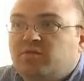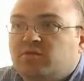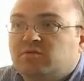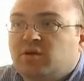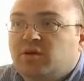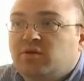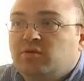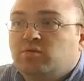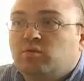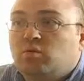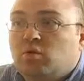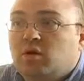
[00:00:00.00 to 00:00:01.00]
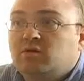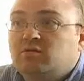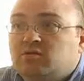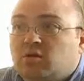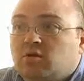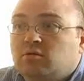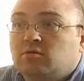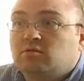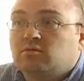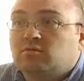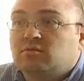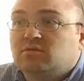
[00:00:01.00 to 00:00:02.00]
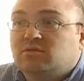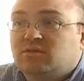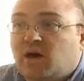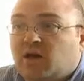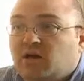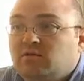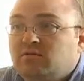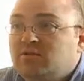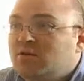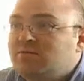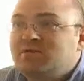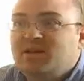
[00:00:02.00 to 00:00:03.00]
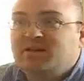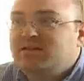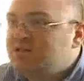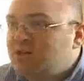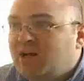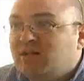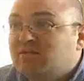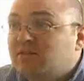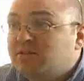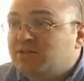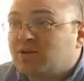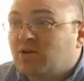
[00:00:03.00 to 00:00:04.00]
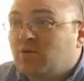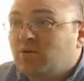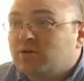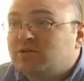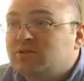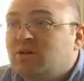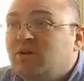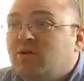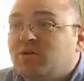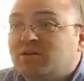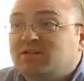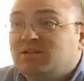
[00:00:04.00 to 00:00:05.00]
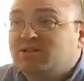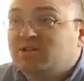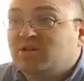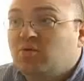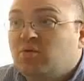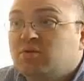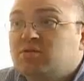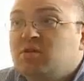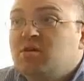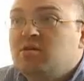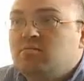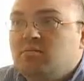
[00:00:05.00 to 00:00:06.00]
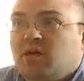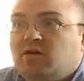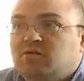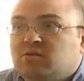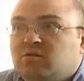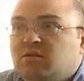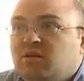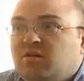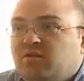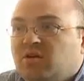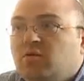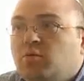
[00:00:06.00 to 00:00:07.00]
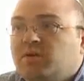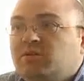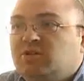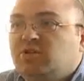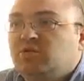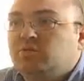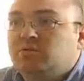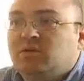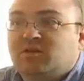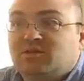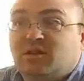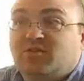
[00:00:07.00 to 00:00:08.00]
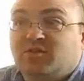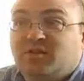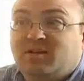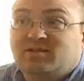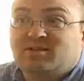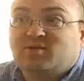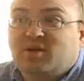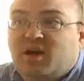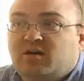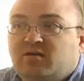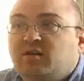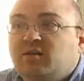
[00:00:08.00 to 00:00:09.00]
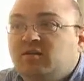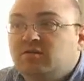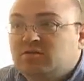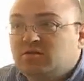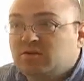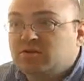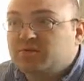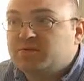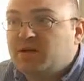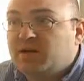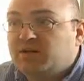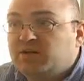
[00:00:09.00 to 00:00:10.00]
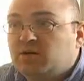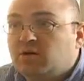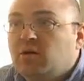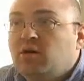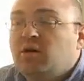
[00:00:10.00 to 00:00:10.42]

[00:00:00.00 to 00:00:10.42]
overload one certain socket. Don't daisy chain electric cords or extension cords. Making sure that if you're going to plug several things into an outlet, use a surge protector.